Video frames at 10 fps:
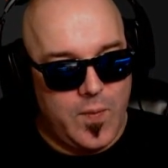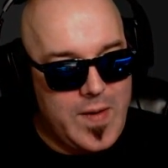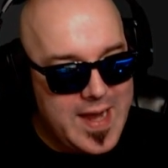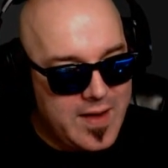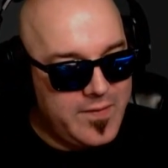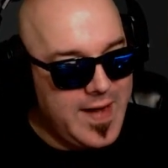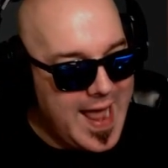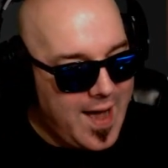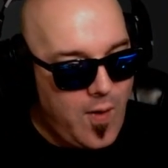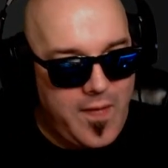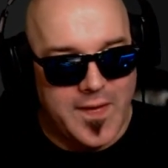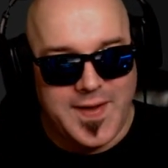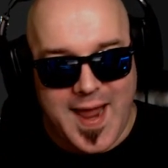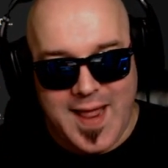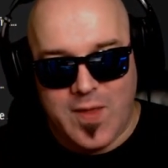We are now on the
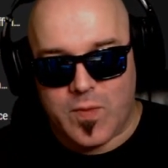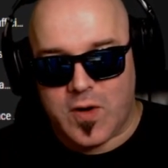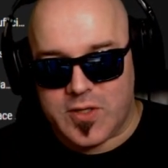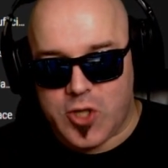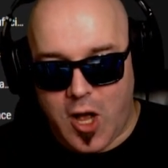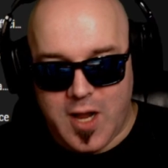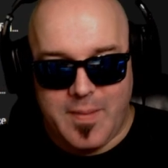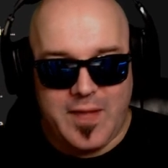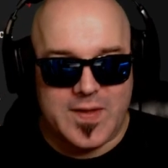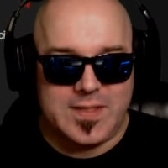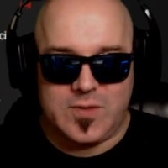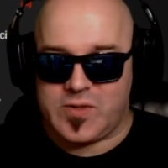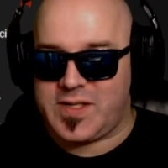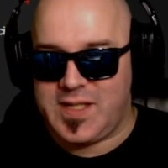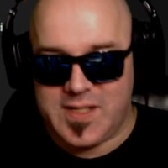day that we're going to talk about this. This
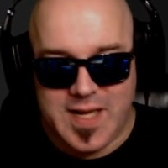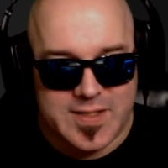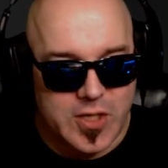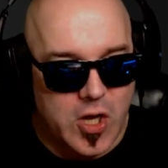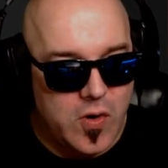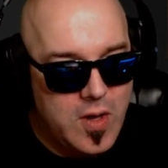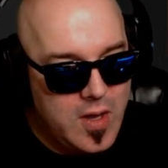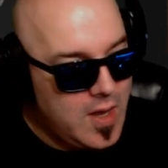was 6 days ago.